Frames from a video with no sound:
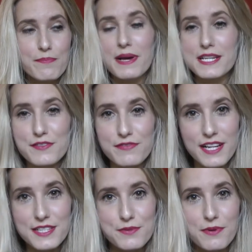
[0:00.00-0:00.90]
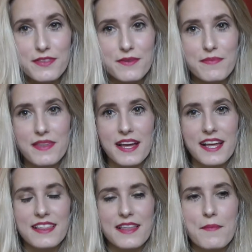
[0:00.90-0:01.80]
best friends with them.
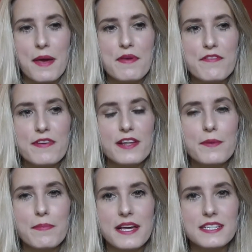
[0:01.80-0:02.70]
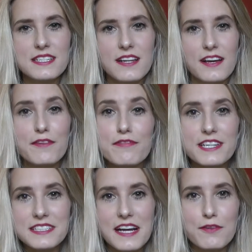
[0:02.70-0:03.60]
They maybe feel a bit like a
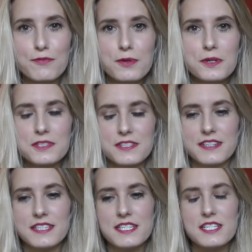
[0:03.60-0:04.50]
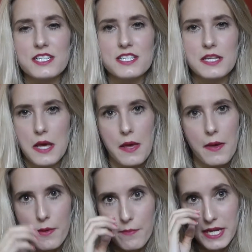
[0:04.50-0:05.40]
fish out of water, and to just
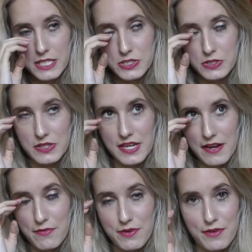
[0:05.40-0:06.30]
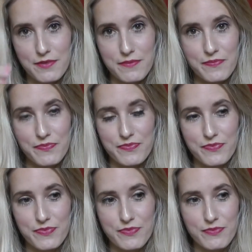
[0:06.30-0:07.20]
make sure that everyone,
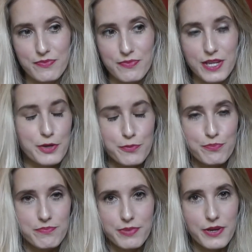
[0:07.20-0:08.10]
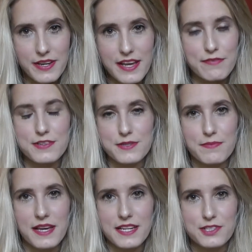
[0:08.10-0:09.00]
that you put an effort to
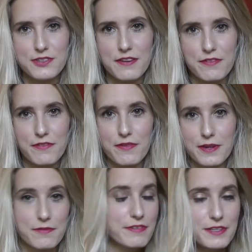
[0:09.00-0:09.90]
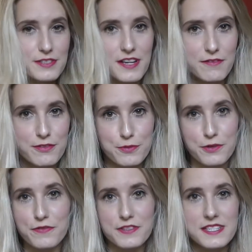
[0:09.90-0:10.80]
make sure everyone feels
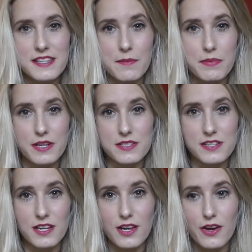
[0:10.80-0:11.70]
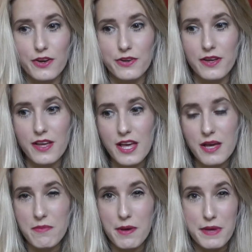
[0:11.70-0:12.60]
comfortable. If you see that person alone,
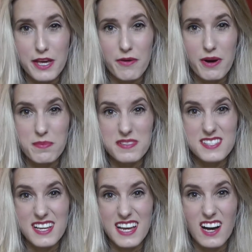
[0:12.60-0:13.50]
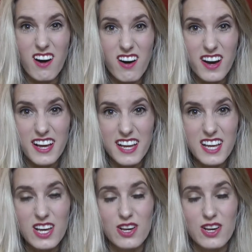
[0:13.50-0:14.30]
maybe go up and say hi.